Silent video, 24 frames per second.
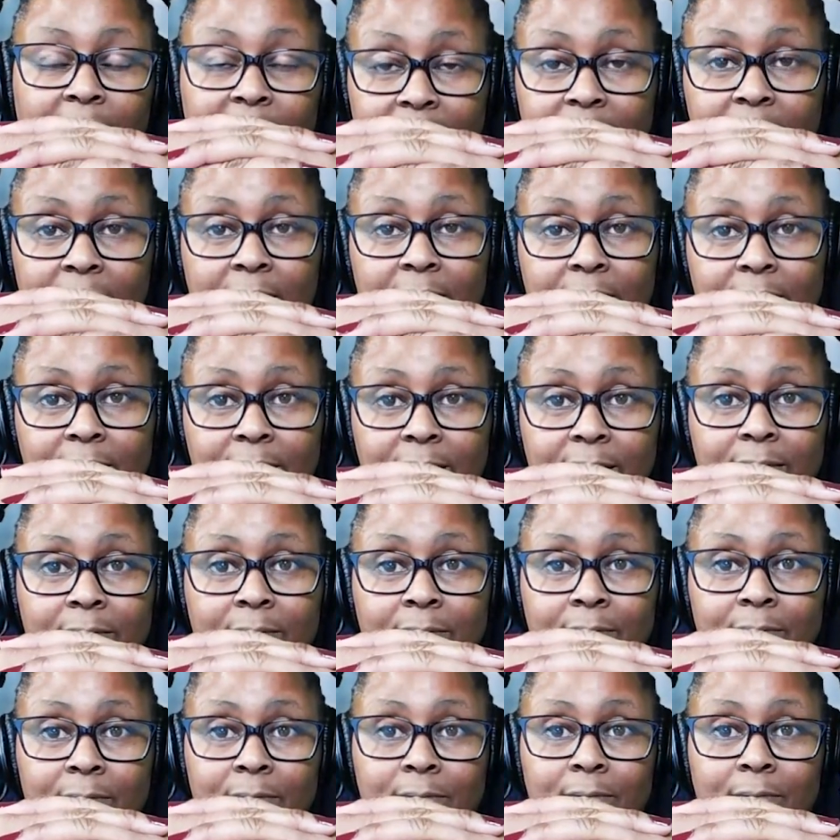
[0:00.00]
Like this.
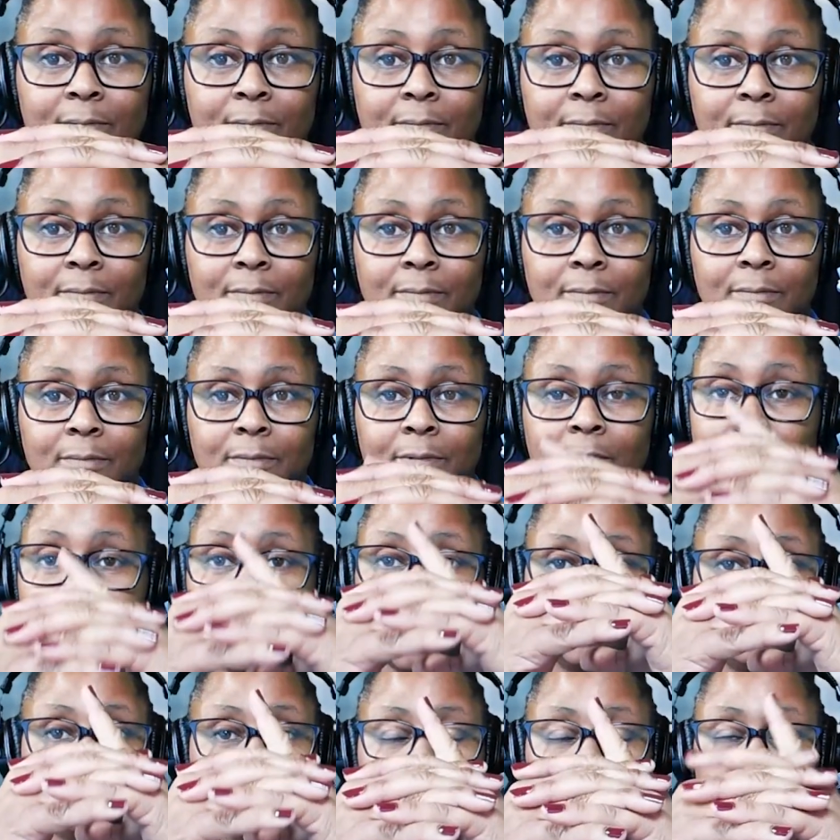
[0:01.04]

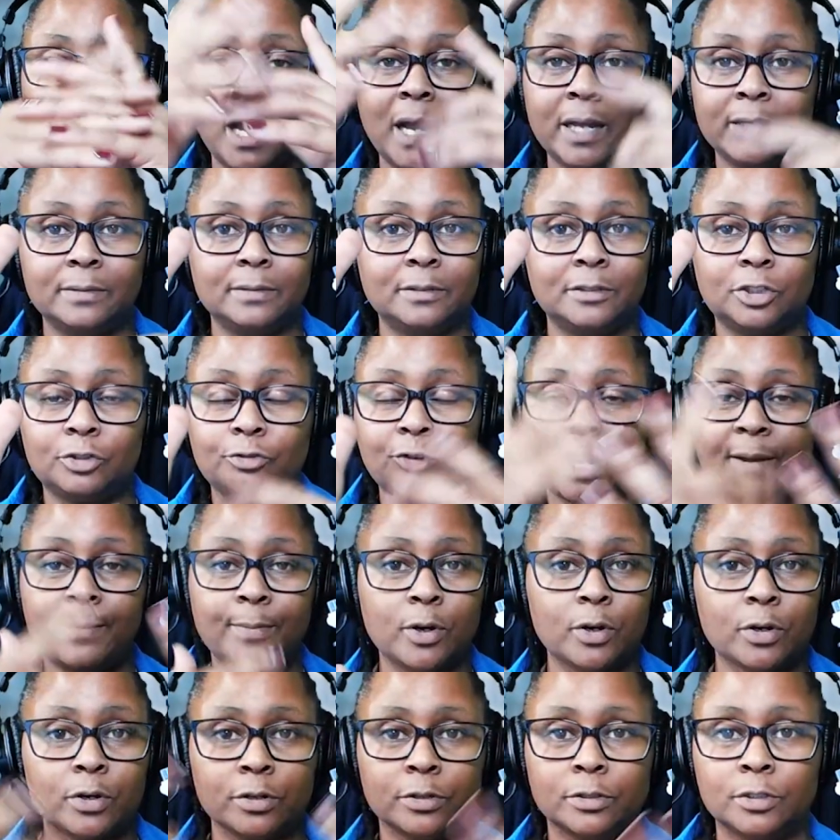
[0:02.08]
Not stray
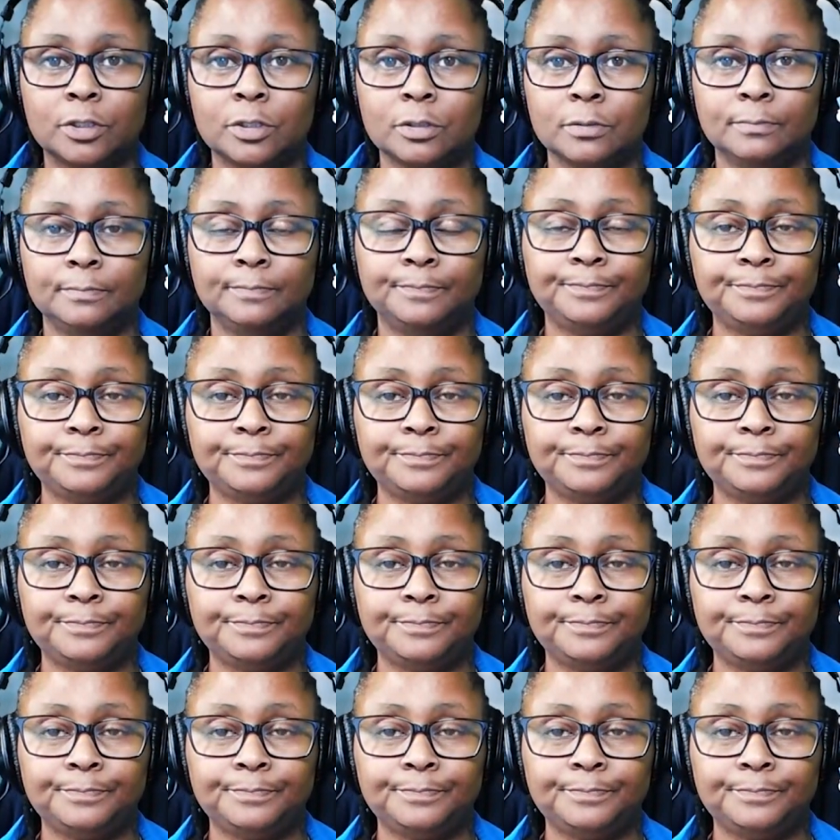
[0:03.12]
birds.